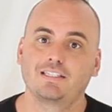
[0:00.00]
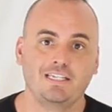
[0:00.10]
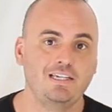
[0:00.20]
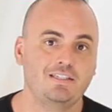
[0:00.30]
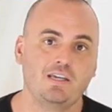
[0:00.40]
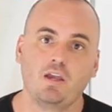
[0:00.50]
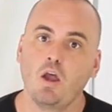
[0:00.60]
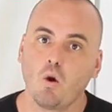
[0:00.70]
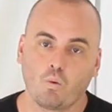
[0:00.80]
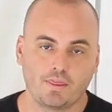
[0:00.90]
it's easy.
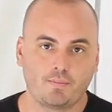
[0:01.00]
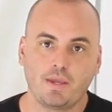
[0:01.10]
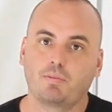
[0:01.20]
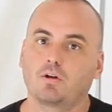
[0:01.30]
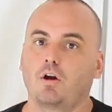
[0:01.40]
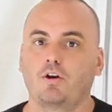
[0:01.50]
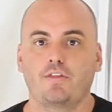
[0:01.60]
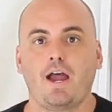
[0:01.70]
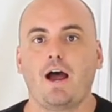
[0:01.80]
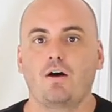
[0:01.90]
When the people are under
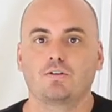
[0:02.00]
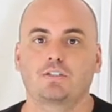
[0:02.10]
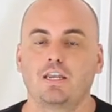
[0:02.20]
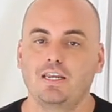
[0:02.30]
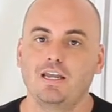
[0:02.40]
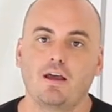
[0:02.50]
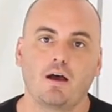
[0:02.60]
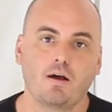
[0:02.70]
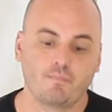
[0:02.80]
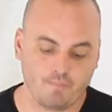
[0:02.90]
the house that need
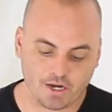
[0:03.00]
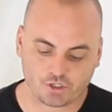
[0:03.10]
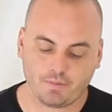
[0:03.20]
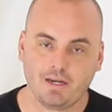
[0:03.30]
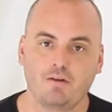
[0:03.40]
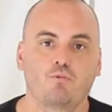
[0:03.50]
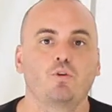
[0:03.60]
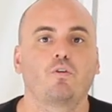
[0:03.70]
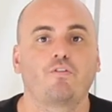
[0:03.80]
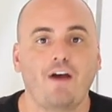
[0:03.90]
a measurement
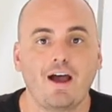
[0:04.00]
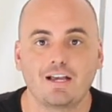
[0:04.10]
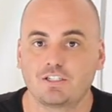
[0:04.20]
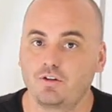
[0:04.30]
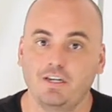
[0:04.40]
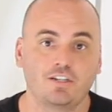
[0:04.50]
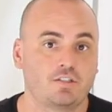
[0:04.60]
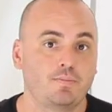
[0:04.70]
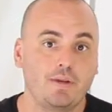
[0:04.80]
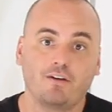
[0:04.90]
real fast, you need
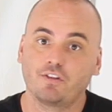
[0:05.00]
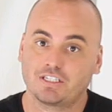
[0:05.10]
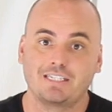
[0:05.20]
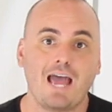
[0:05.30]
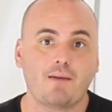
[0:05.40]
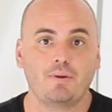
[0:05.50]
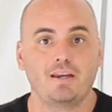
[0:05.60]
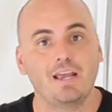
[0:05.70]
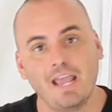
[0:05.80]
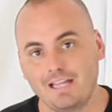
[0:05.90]
to be able to snap
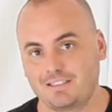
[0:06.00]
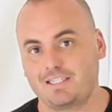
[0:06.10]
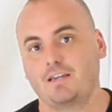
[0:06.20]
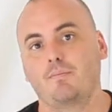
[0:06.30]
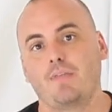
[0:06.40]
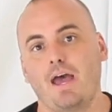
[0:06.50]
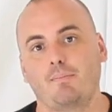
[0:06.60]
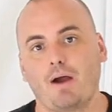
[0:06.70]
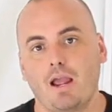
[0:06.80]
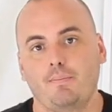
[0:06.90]
it and send them that
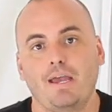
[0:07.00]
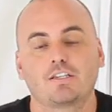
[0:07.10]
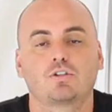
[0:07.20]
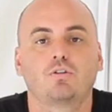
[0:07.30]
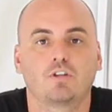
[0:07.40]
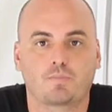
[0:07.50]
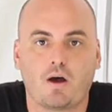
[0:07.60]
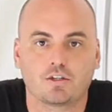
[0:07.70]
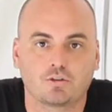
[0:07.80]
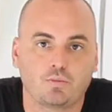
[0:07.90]
pipe as soon as
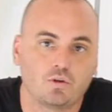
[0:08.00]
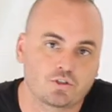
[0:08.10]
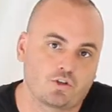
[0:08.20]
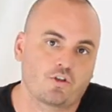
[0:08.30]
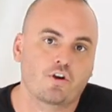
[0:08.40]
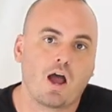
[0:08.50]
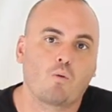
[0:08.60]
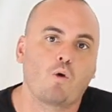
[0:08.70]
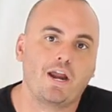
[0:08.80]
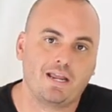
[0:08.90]
possible so they're not
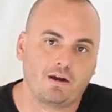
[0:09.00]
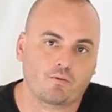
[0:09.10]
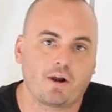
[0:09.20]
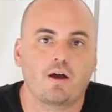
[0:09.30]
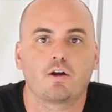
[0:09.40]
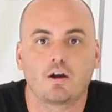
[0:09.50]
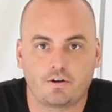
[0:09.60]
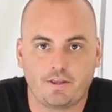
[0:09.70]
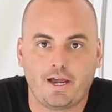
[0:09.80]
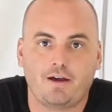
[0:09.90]
waiting around
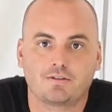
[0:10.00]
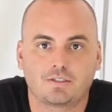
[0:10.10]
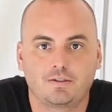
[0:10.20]
under the house.